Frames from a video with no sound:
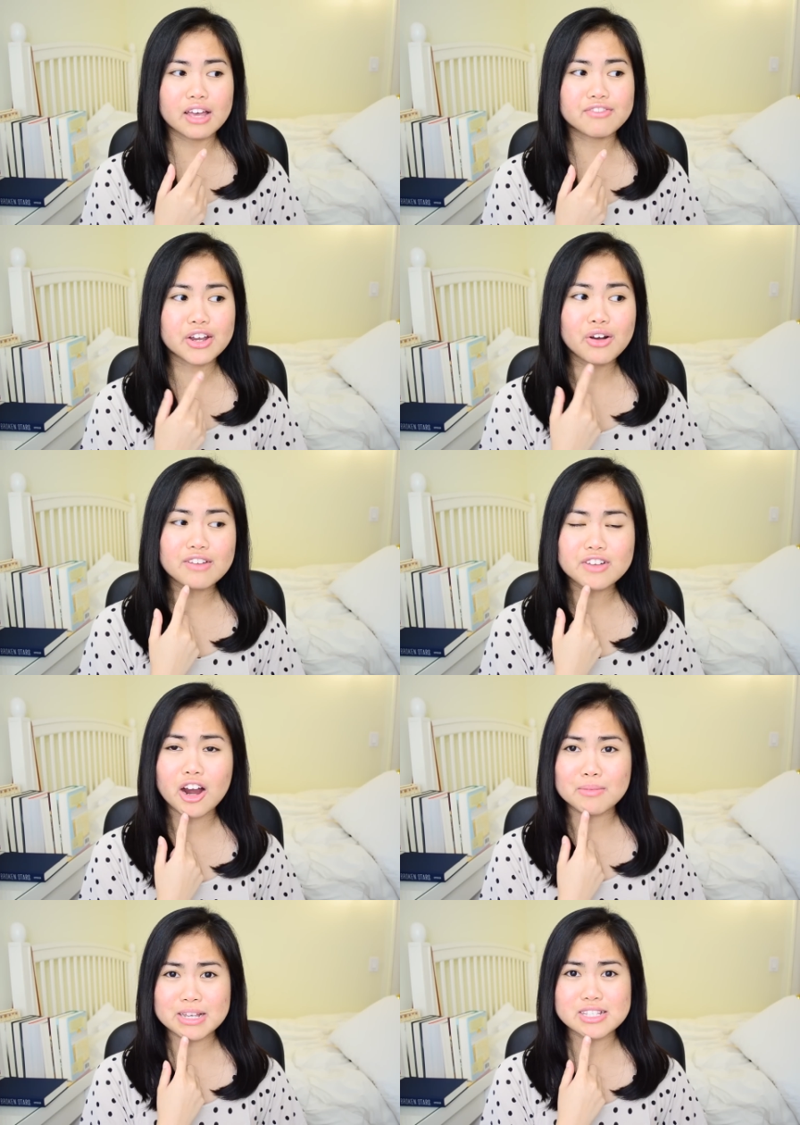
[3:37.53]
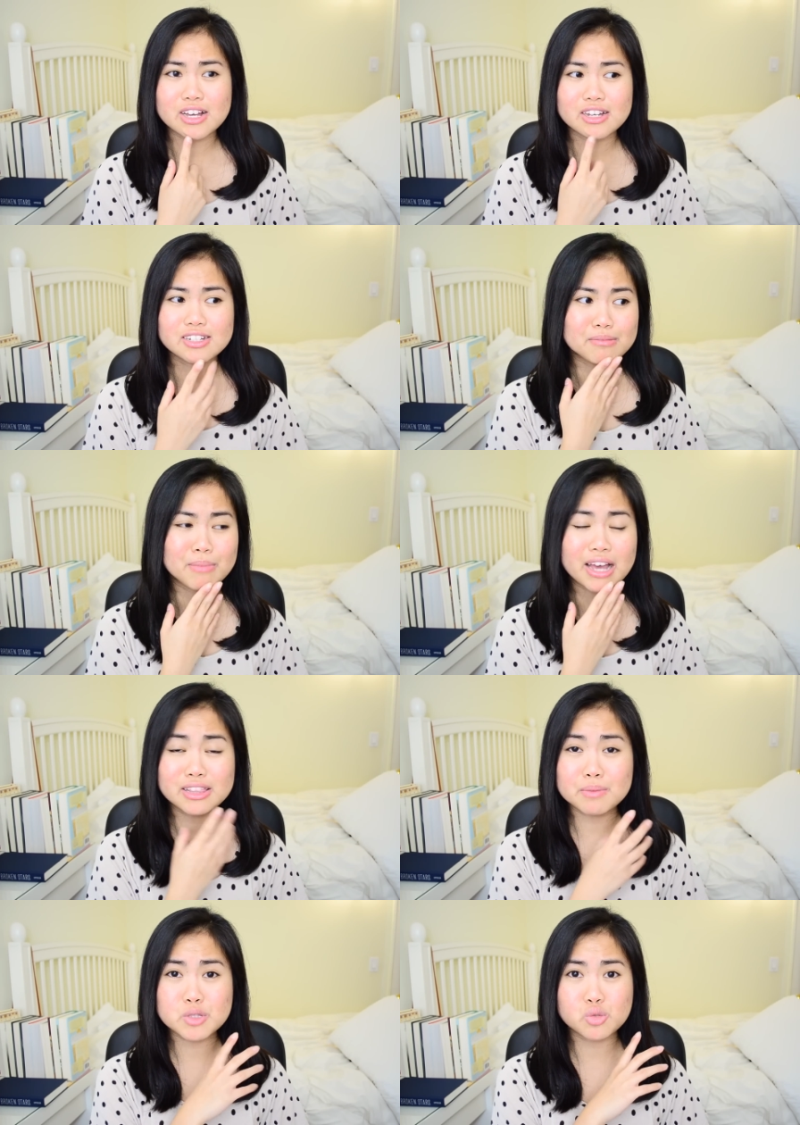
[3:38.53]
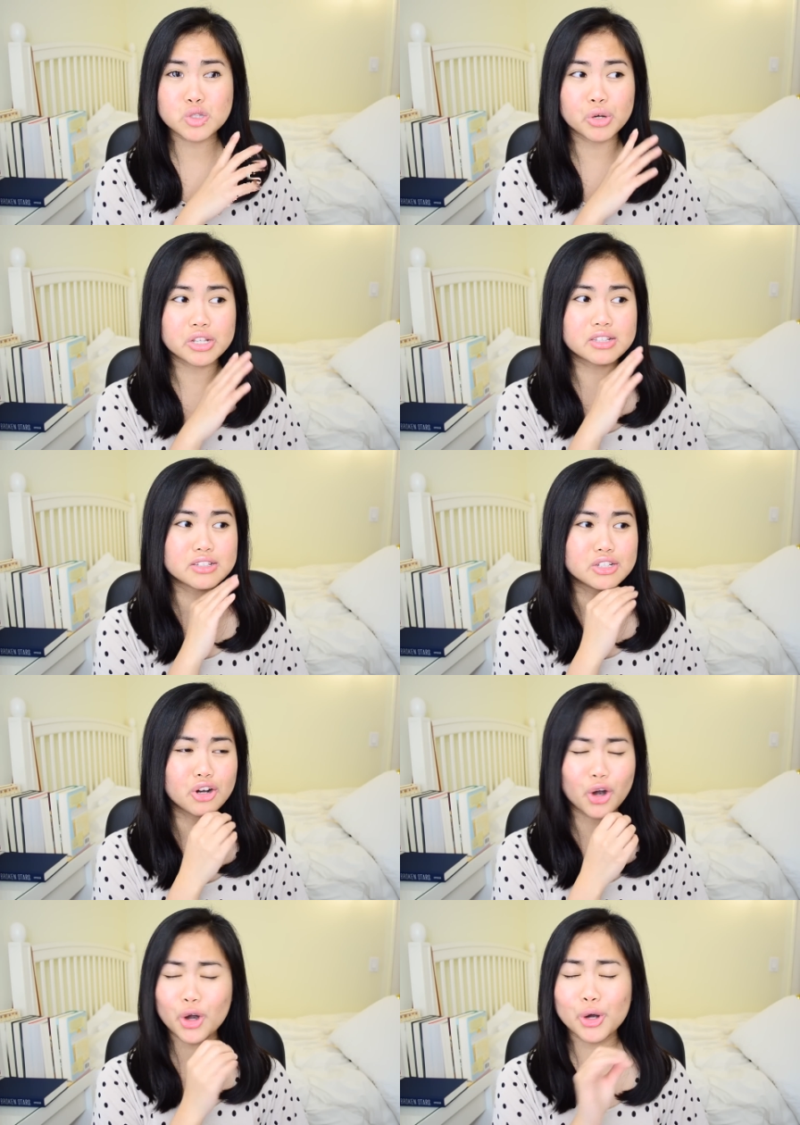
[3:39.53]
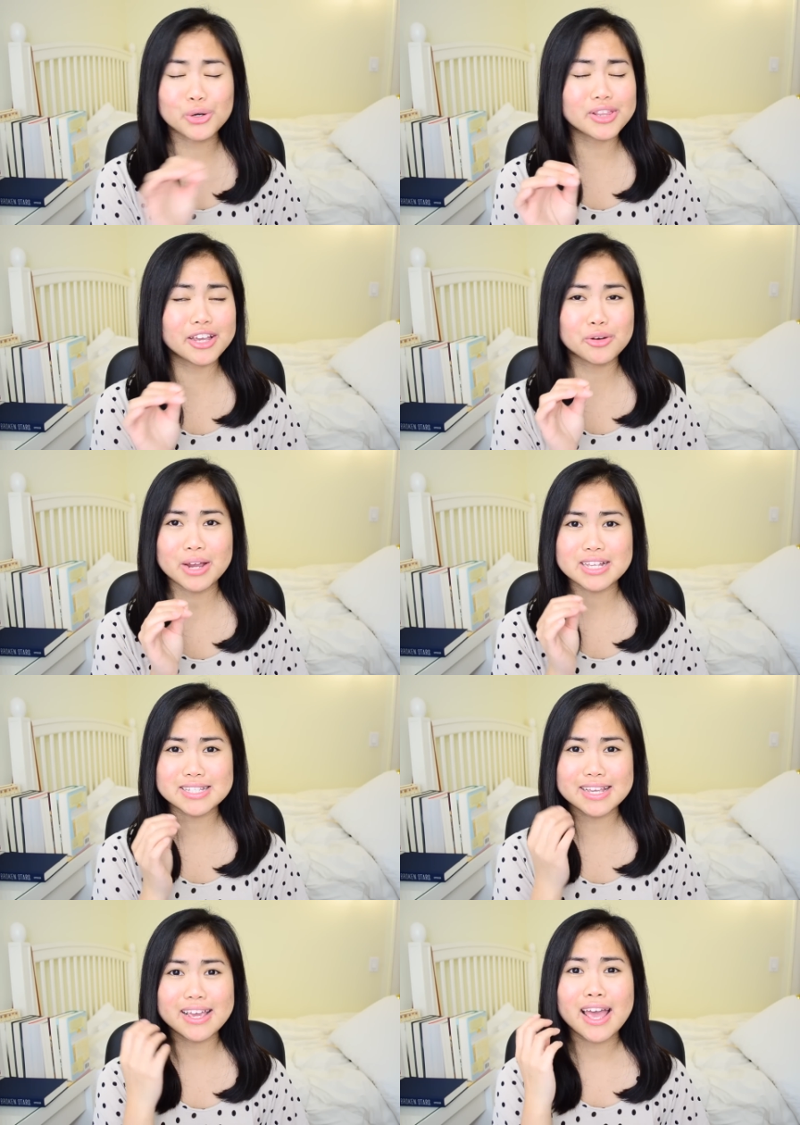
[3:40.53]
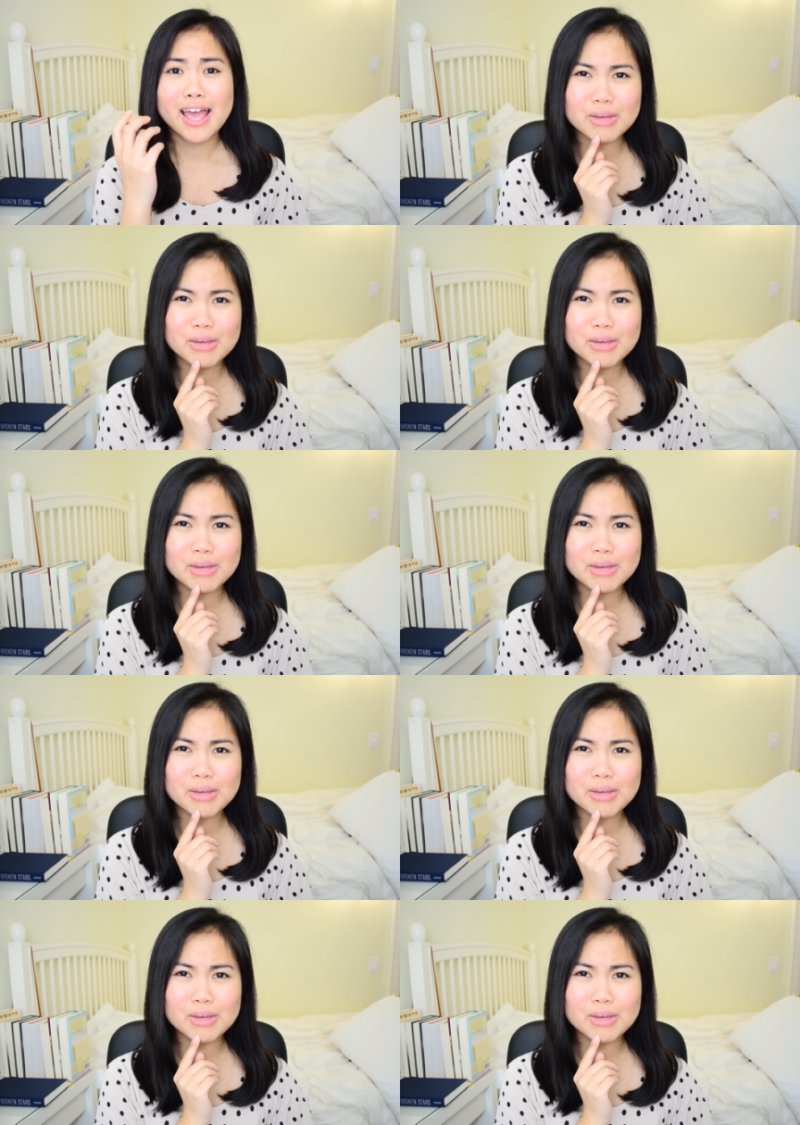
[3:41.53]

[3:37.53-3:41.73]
If I don't have Carmex on, my lips would hurt like crazy.